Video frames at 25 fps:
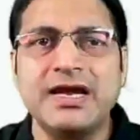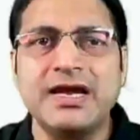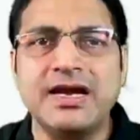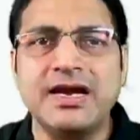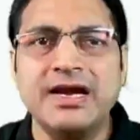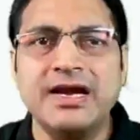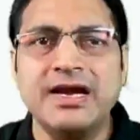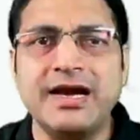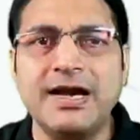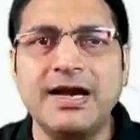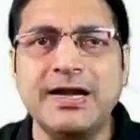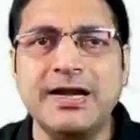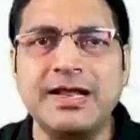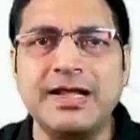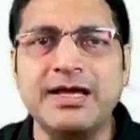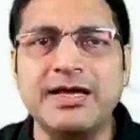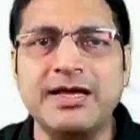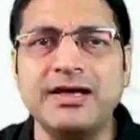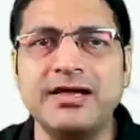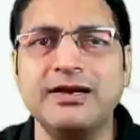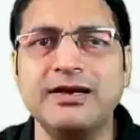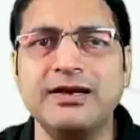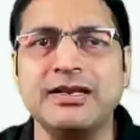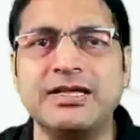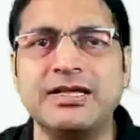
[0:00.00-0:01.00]

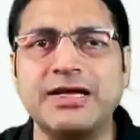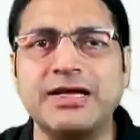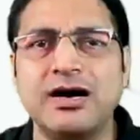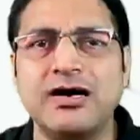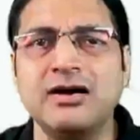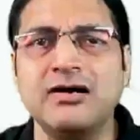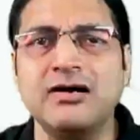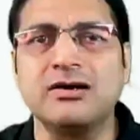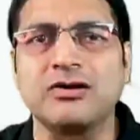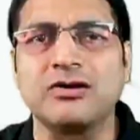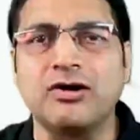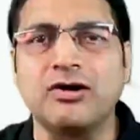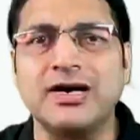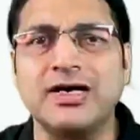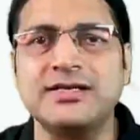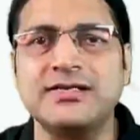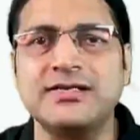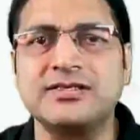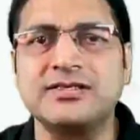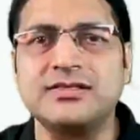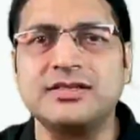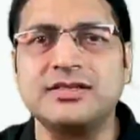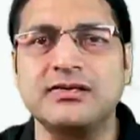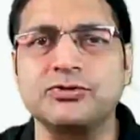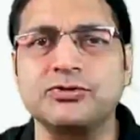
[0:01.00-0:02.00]
Indian Young
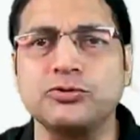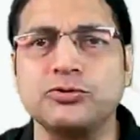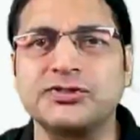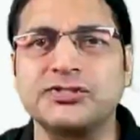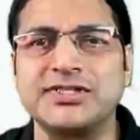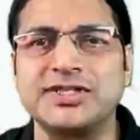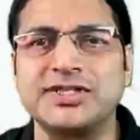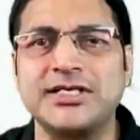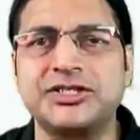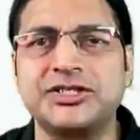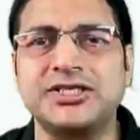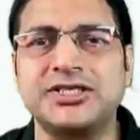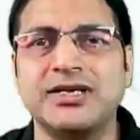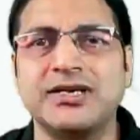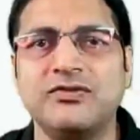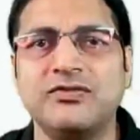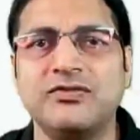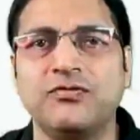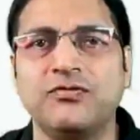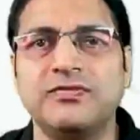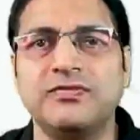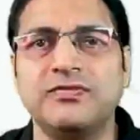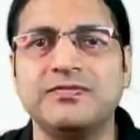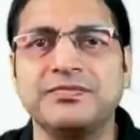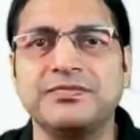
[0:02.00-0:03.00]
Lawyers Association
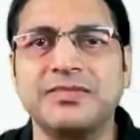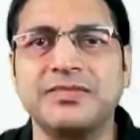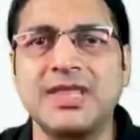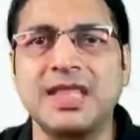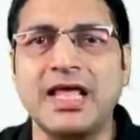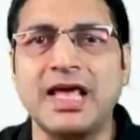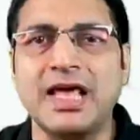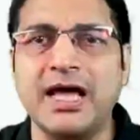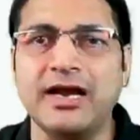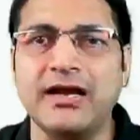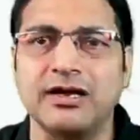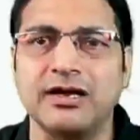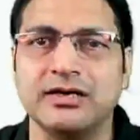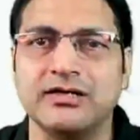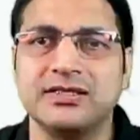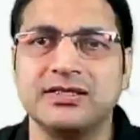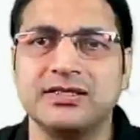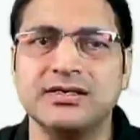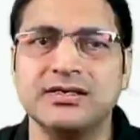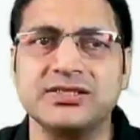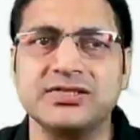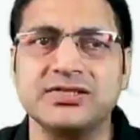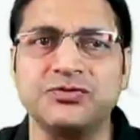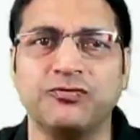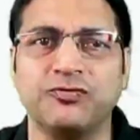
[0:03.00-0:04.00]
and
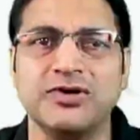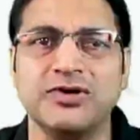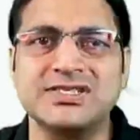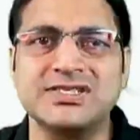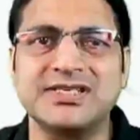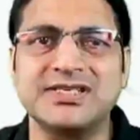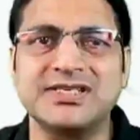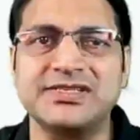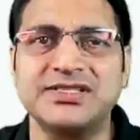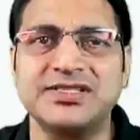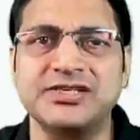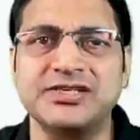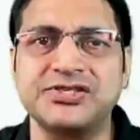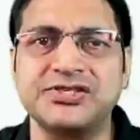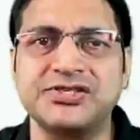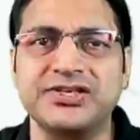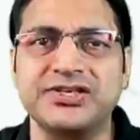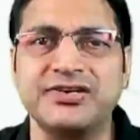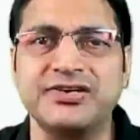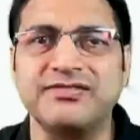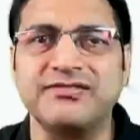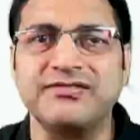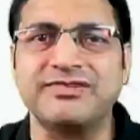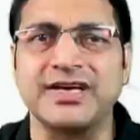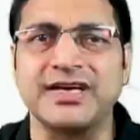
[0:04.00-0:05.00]
others versus the State
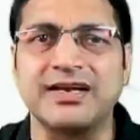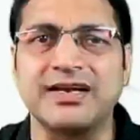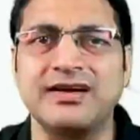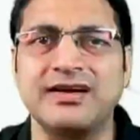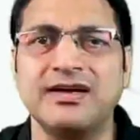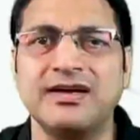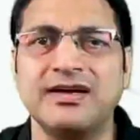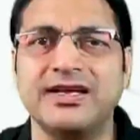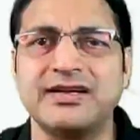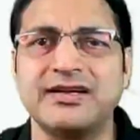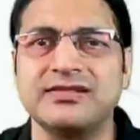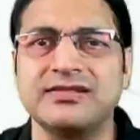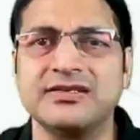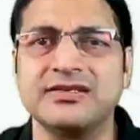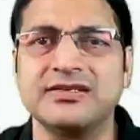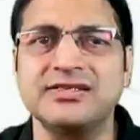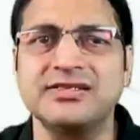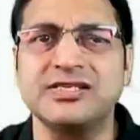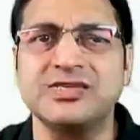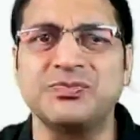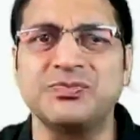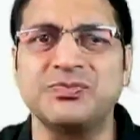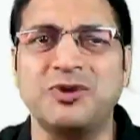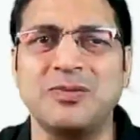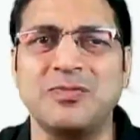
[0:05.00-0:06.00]
of Kerala and others
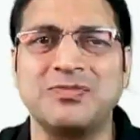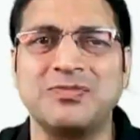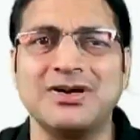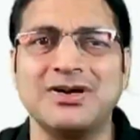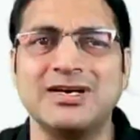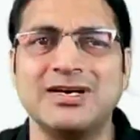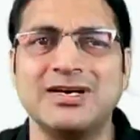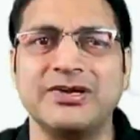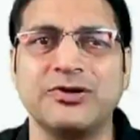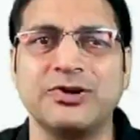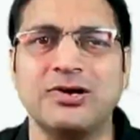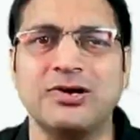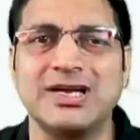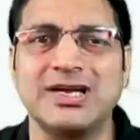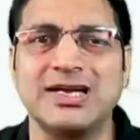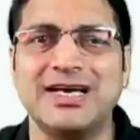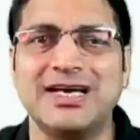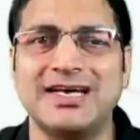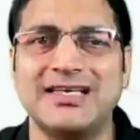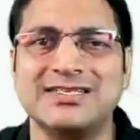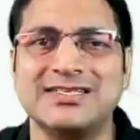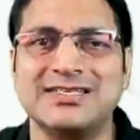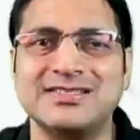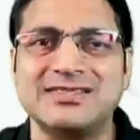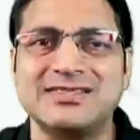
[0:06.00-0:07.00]
is popularly known
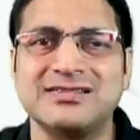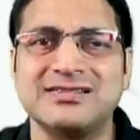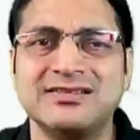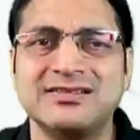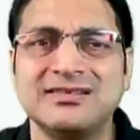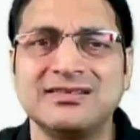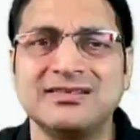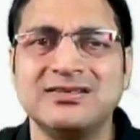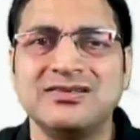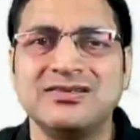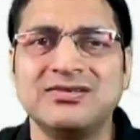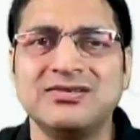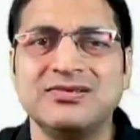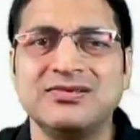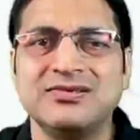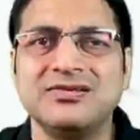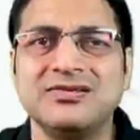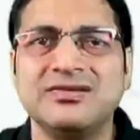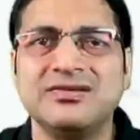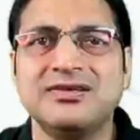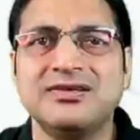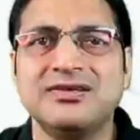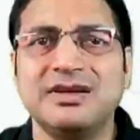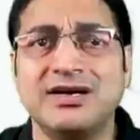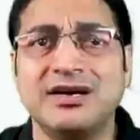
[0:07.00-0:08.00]
as,
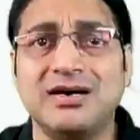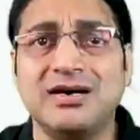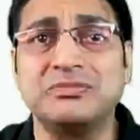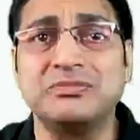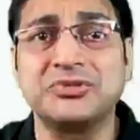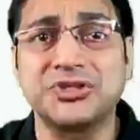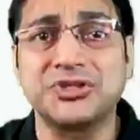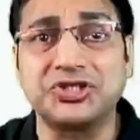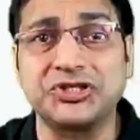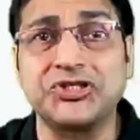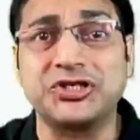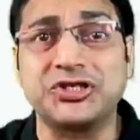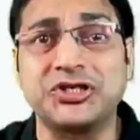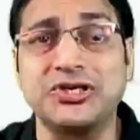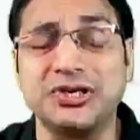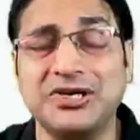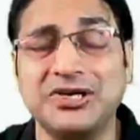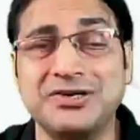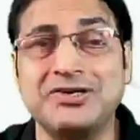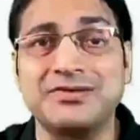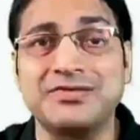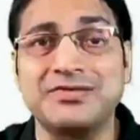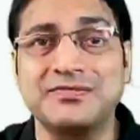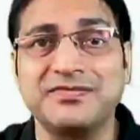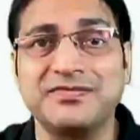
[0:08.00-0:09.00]
I'm sure
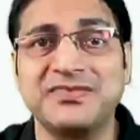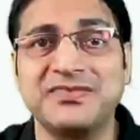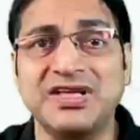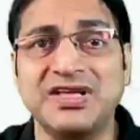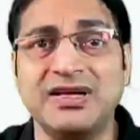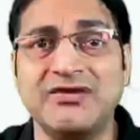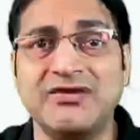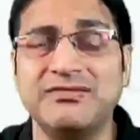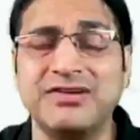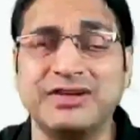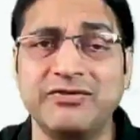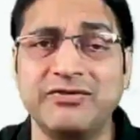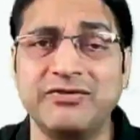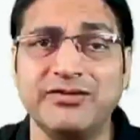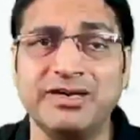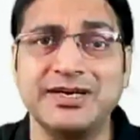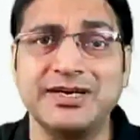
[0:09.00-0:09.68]
everyone